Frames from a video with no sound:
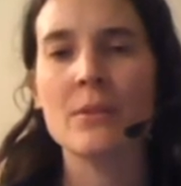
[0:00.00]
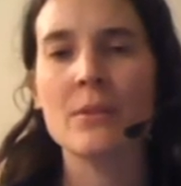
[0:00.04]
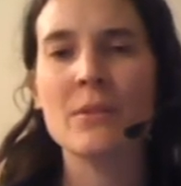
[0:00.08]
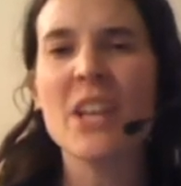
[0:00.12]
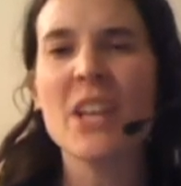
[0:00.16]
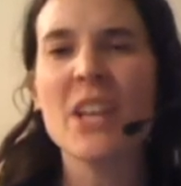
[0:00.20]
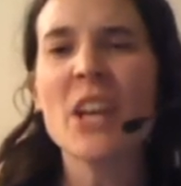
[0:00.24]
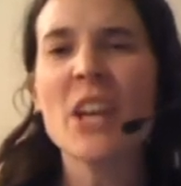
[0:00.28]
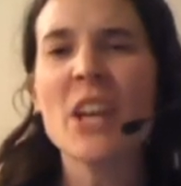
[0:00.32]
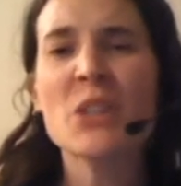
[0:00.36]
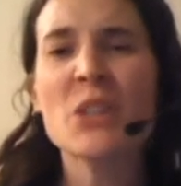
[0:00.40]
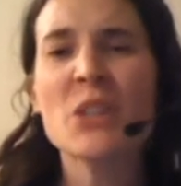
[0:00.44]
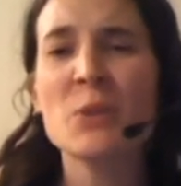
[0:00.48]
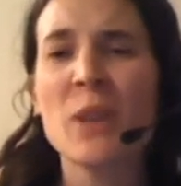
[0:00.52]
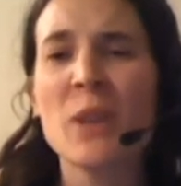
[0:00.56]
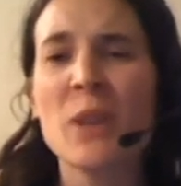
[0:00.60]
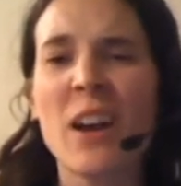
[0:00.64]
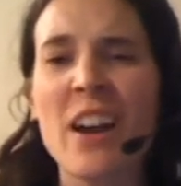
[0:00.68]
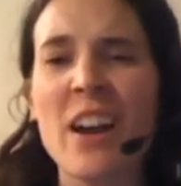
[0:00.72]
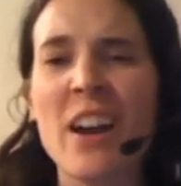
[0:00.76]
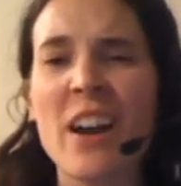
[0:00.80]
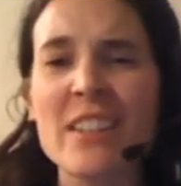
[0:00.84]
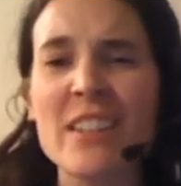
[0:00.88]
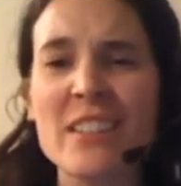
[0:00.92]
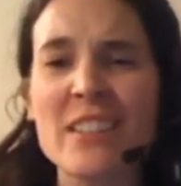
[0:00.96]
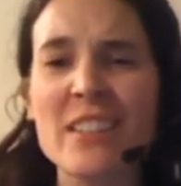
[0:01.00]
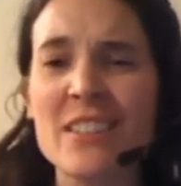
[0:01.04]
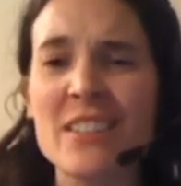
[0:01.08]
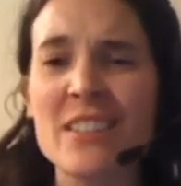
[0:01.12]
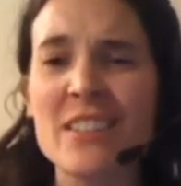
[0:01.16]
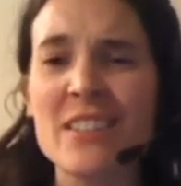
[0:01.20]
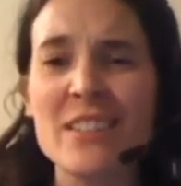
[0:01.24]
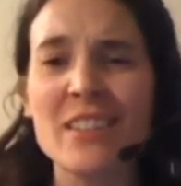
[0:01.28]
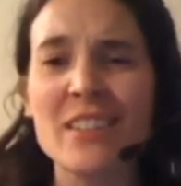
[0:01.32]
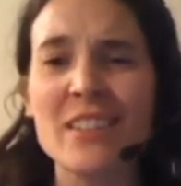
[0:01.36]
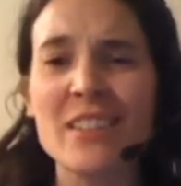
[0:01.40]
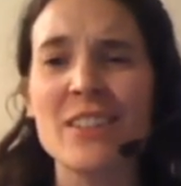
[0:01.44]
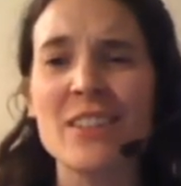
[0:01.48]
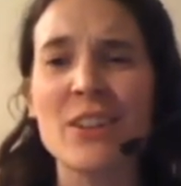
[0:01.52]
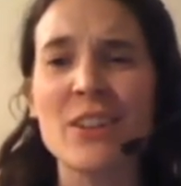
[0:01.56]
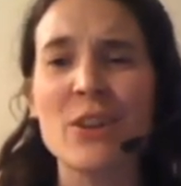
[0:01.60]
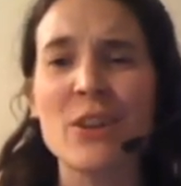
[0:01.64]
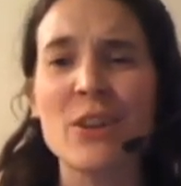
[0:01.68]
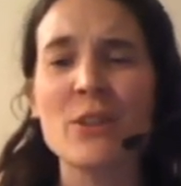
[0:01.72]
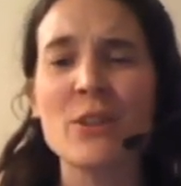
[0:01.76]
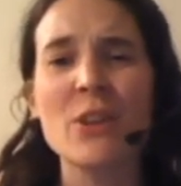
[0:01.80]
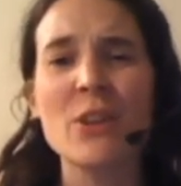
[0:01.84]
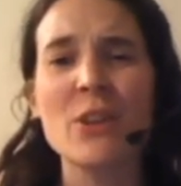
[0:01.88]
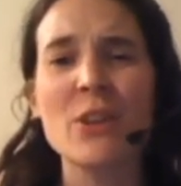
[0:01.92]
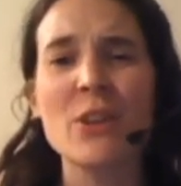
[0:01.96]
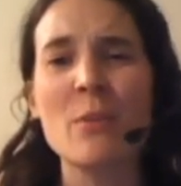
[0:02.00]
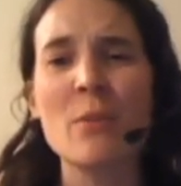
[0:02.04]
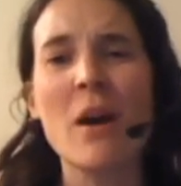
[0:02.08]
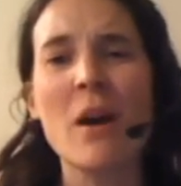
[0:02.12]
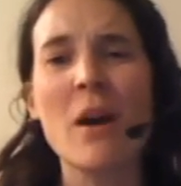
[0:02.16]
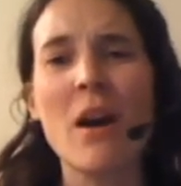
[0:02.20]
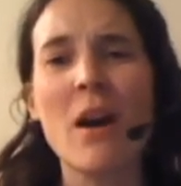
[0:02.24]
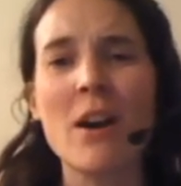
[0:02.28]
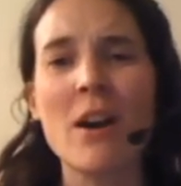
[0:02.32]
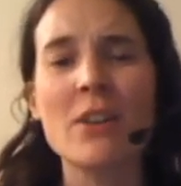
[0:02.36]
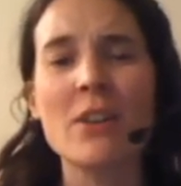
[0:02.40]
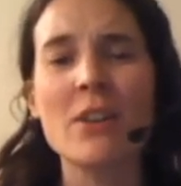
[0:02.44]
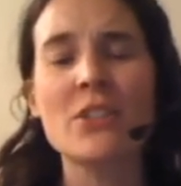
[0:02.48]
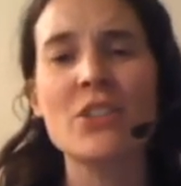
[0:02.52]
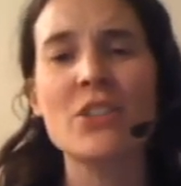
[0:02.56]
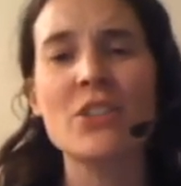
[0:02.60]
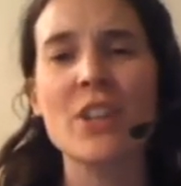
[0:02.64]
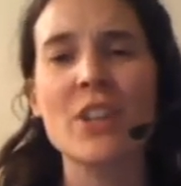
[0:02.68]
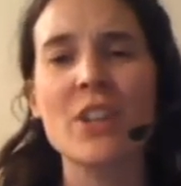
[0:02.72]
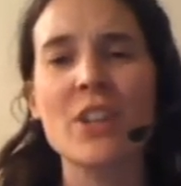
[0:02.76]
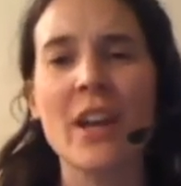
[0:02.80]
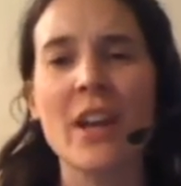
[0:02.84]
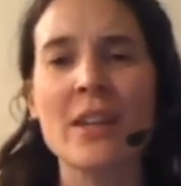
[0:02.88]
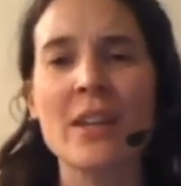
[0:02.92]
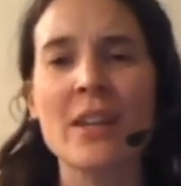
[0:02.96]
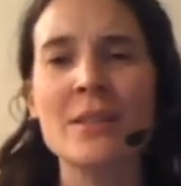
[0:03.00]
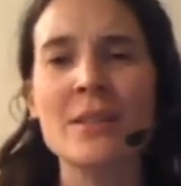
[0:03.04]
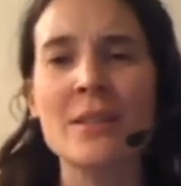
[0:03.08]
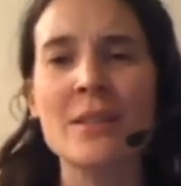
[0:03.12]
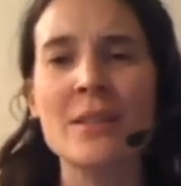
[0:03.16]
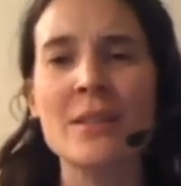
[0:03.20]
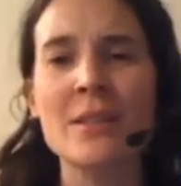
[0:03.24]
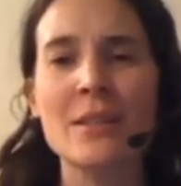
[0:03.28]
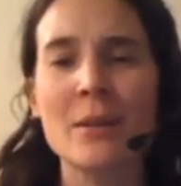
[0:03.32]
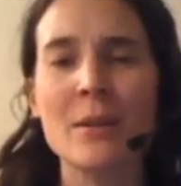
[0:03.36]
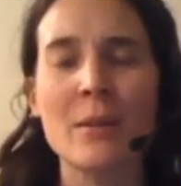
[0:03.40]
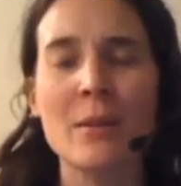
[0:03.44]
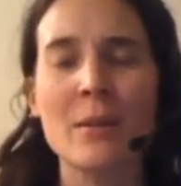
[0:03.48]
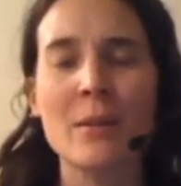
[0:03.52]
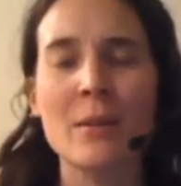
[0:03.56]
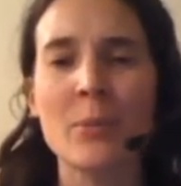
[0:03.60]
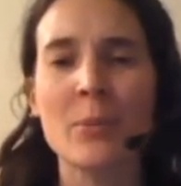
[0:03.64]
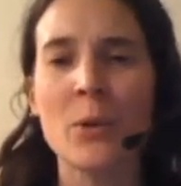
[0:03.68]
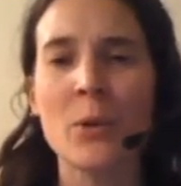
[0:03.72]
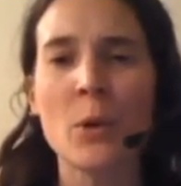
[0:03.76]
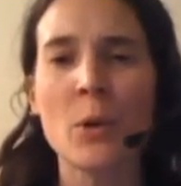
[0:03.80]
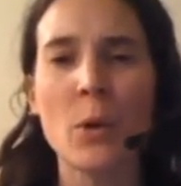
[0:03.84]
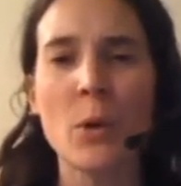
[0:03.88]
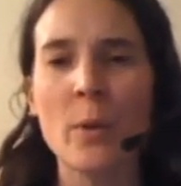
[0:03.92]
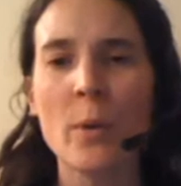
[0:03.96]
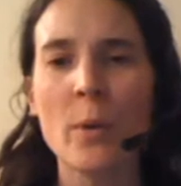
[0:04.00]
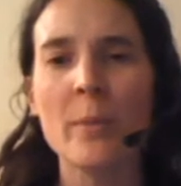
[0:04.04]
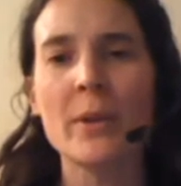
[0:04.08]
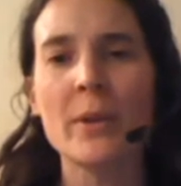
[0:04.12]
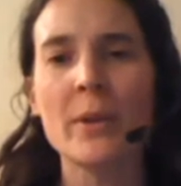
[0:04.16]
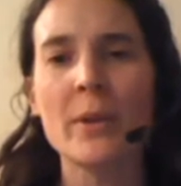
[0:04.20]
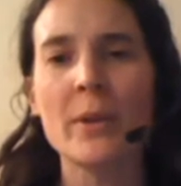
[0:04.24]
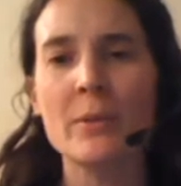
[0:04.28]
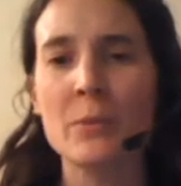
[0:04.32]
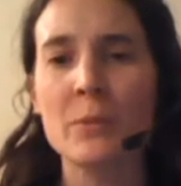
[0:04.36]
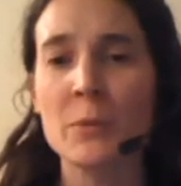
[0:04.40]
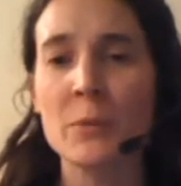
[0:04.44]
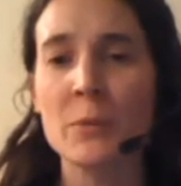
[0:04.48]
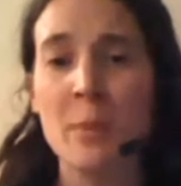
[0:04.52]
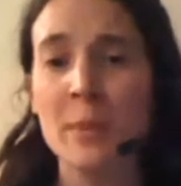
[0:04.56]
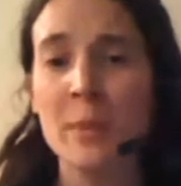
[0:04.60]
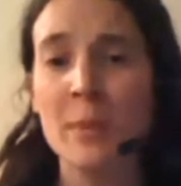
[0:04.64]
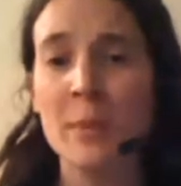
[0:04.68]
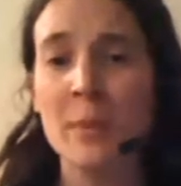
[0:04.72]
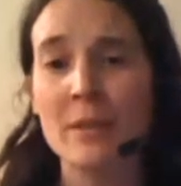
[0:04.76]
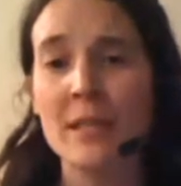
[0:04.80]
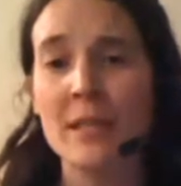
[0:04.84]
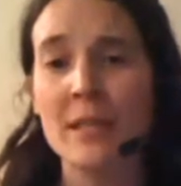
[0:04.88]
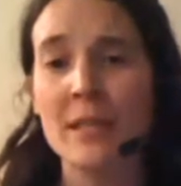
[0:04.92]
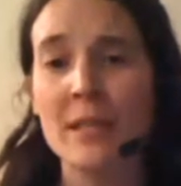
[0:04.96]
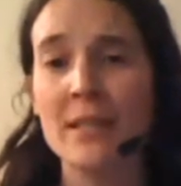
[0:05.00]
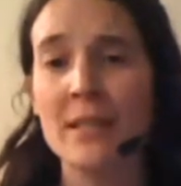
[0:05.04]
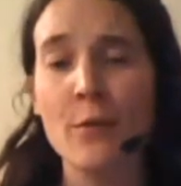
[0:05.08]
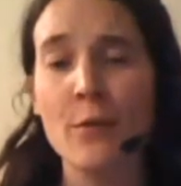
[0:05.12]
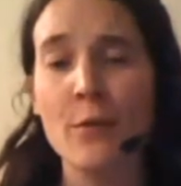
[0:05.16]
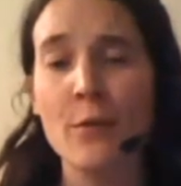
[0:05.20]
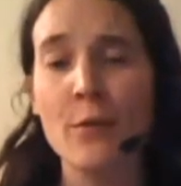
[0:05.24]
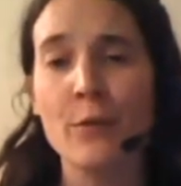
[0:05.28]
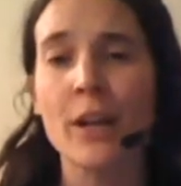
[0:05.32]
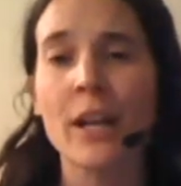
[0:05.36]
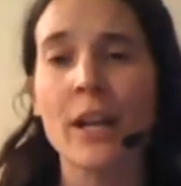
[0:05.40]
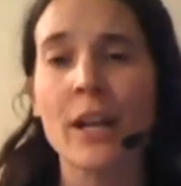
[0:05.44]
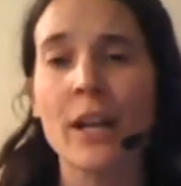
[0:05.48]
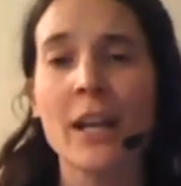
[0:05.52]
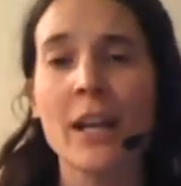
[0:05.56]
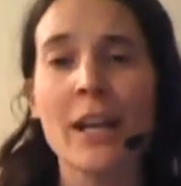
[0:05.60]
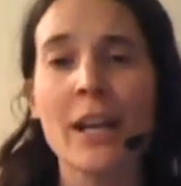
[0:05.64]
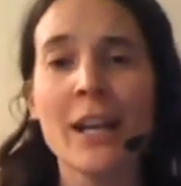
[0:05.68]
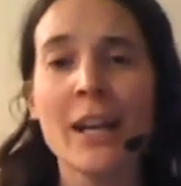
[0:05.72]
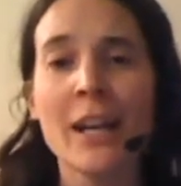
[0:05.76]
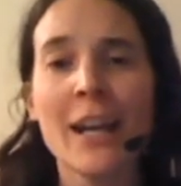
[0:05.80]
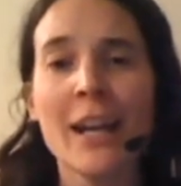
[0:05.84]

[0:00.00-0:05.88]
sexualized, so much. And poor woman, probably really suffering.